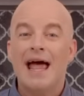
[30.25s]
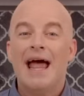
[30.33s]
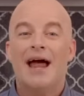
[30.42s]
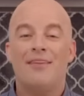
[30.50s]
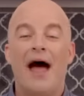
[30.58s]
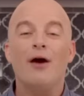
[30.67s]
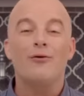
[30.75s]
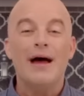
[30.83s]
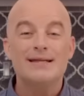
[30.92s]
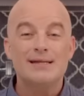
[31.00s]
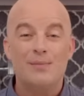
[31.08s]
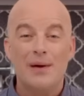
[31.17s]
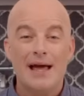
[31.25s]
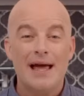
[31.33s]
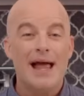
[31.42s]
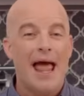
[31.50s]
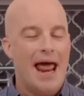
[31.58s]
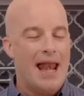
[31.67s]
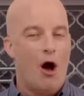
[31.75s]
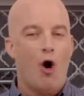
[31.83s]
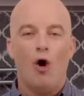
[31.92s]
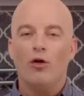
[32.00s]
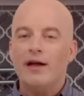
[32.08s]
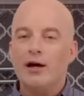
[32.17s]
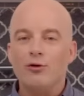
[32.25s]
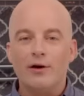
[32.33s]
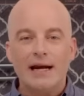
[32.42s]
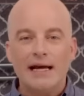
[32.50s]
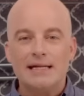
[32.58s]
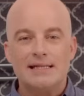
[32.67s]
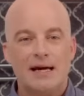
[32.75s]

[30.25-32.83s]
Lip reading: and that recipe and all the ingredients